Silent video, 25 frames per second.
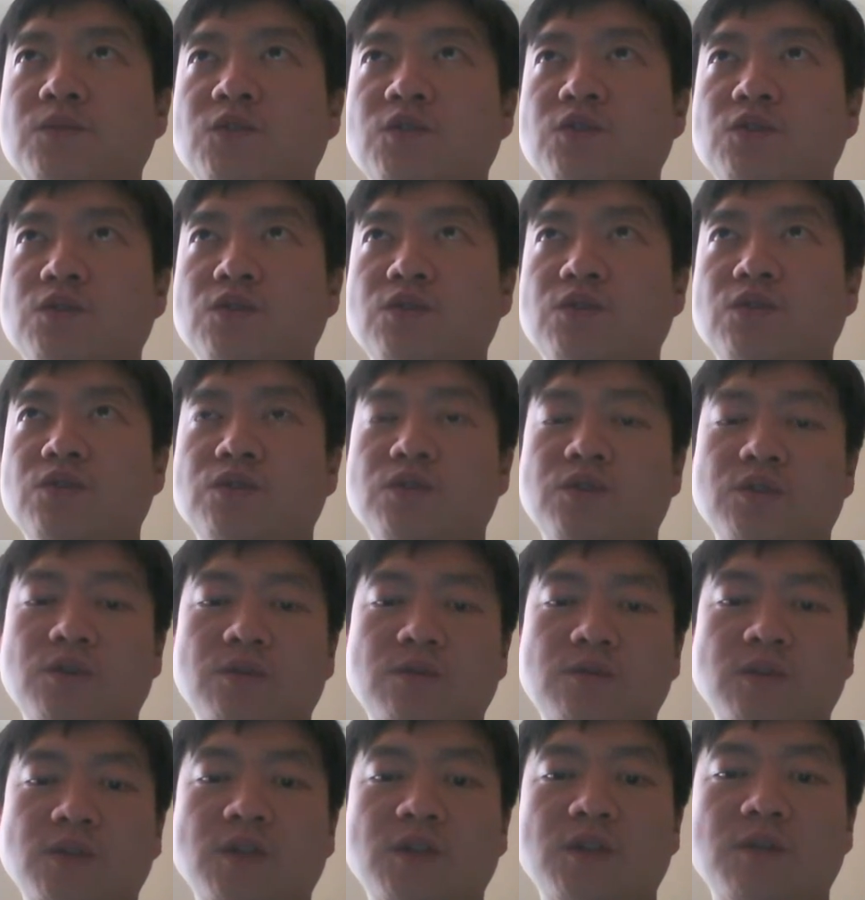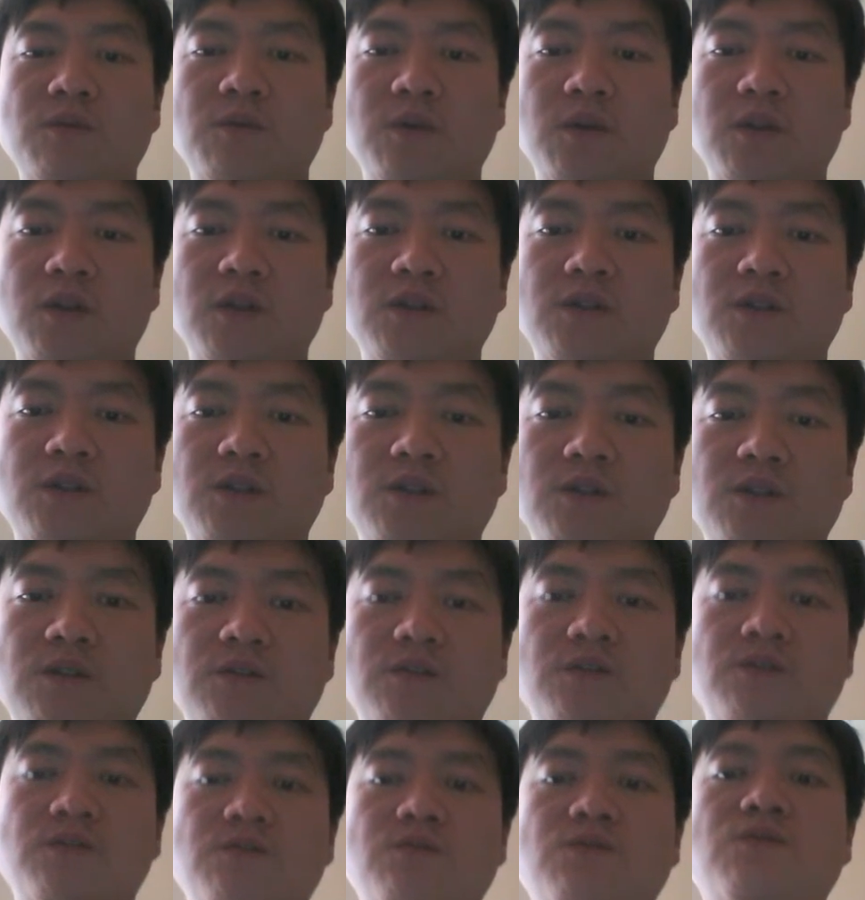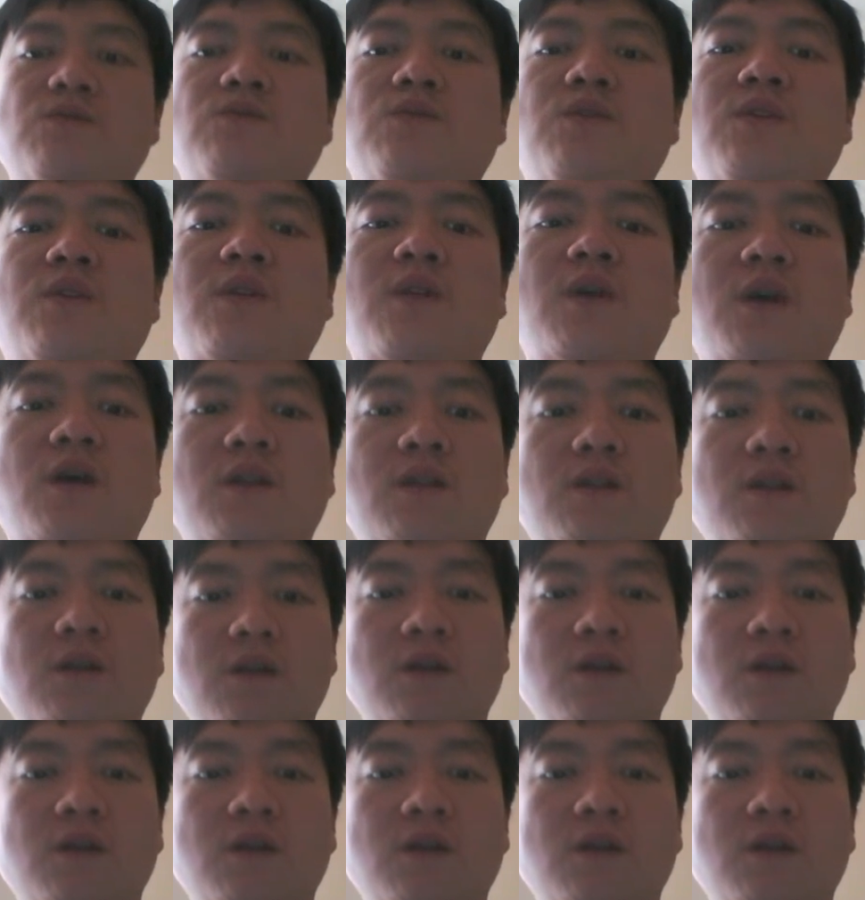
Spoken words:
do some sentiment analysis with that.